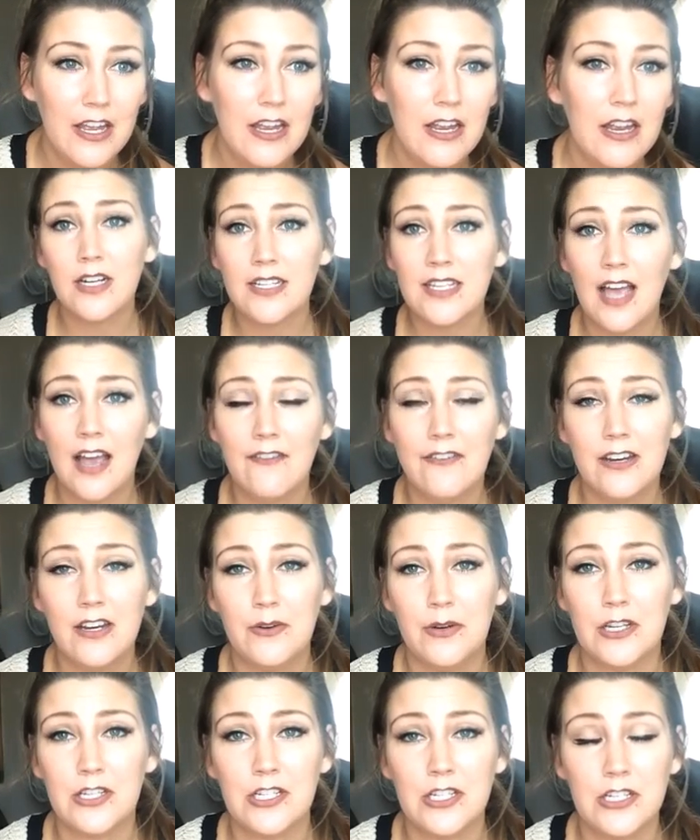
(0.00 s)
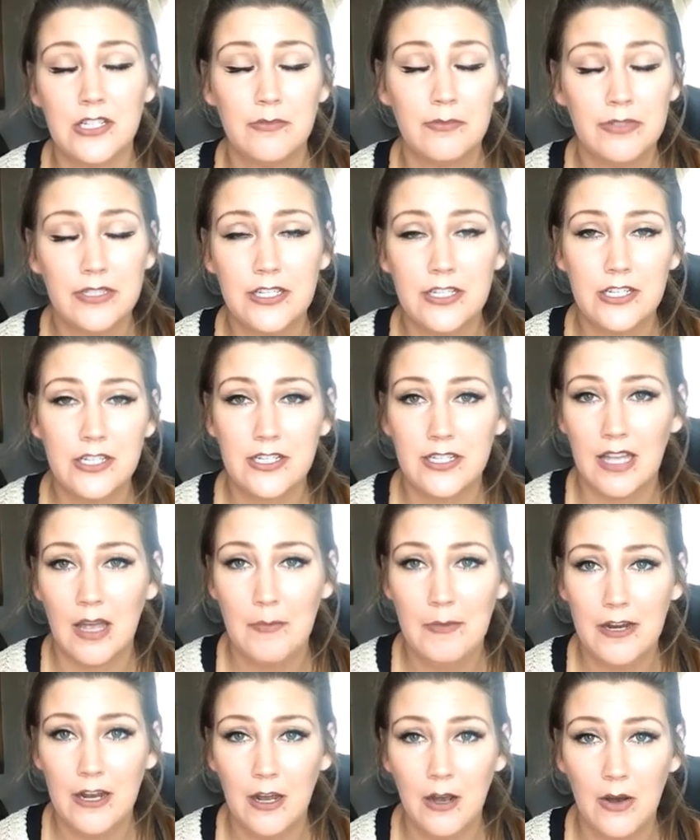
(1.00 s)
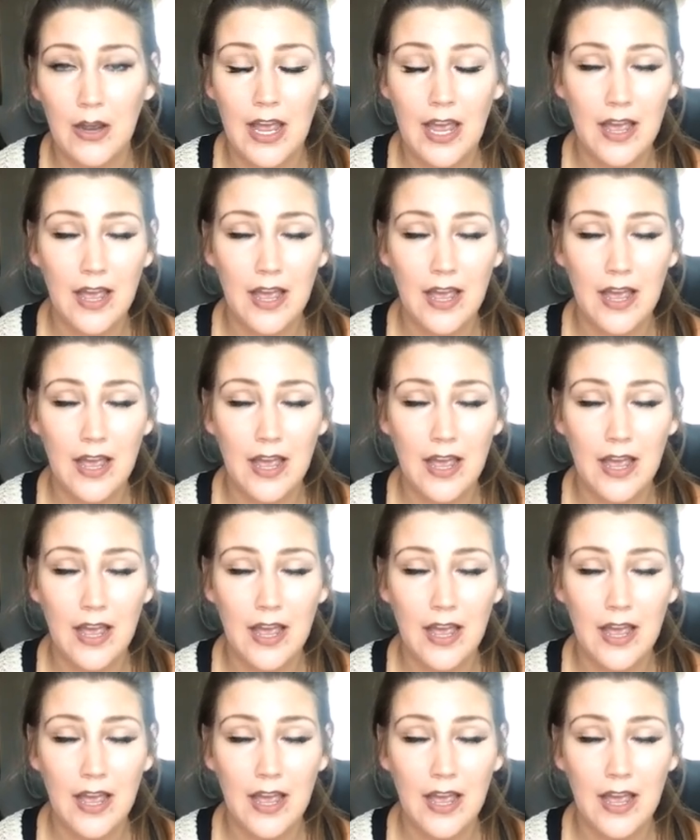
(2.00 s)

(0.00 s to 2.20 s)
If you guys have any questions, please just let me know,